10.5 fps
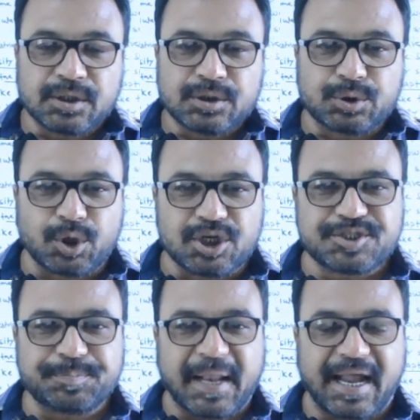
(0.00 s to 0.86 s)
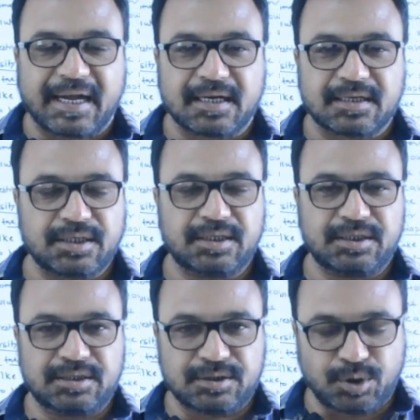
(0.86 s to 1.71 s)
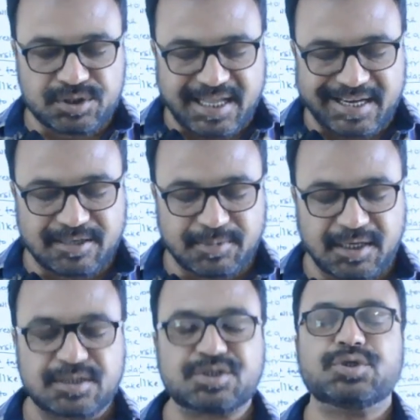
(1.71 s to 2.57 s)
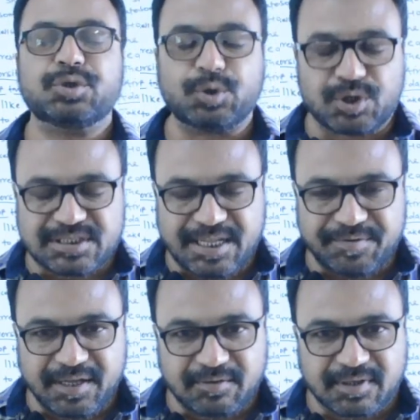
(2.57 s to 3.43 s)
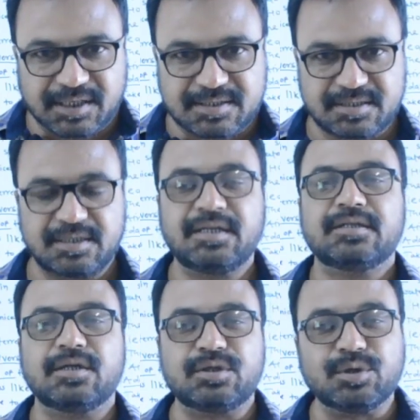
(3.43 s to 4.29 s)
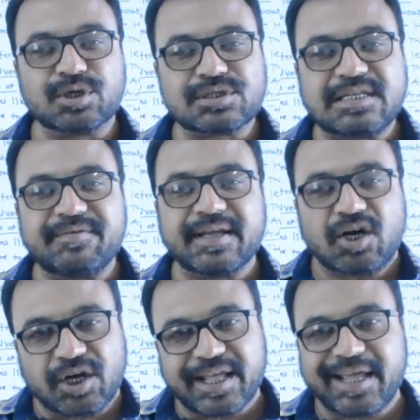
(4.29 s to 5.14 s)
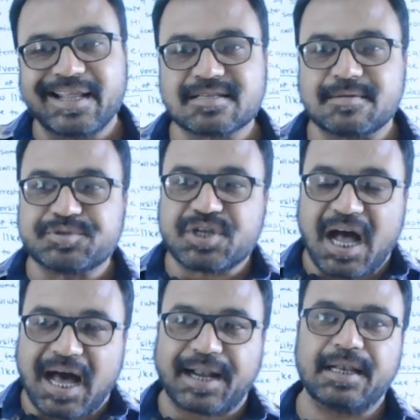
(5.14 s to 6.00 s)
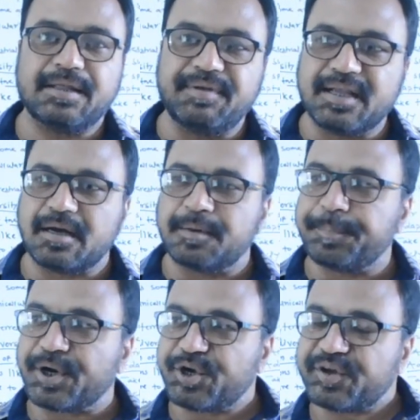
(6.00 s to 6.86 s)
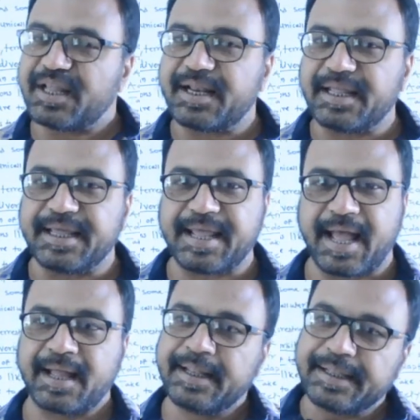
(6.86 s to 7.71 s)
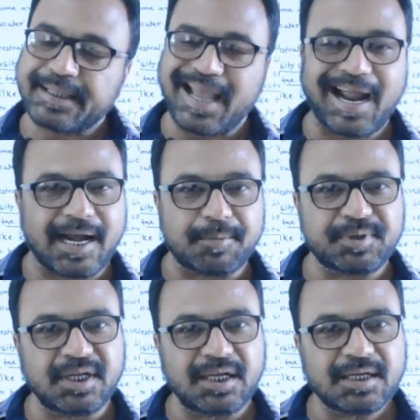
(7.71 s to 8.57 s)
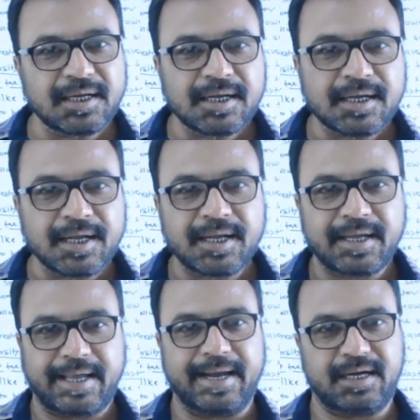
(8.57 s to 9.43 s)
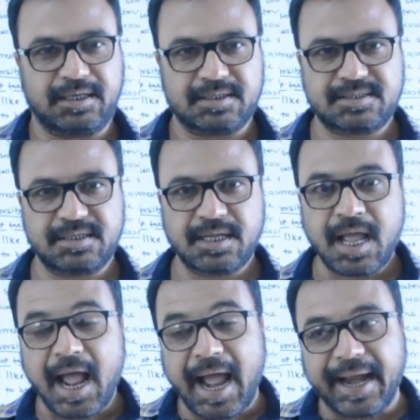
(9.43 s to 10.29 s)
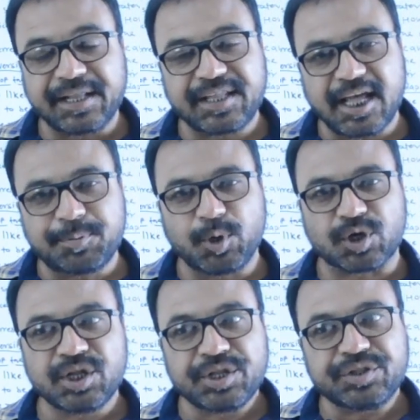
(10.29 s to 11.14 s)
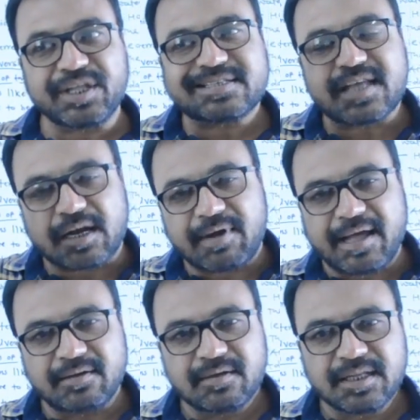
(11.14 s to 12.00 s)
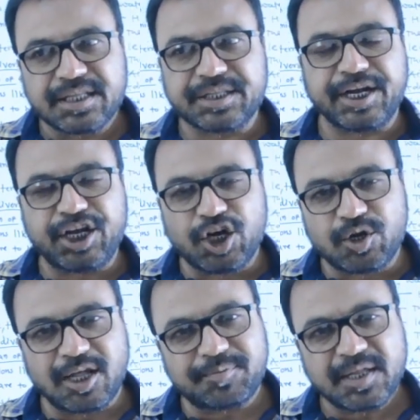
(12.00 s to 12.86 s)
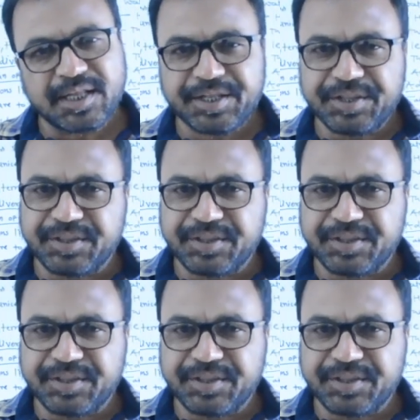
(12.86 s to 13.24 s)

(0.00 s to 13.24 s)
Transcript: those plants, those animals, those living worlds, those living organisms are living a particular area, they adapt the characters, and therefore they survive they develop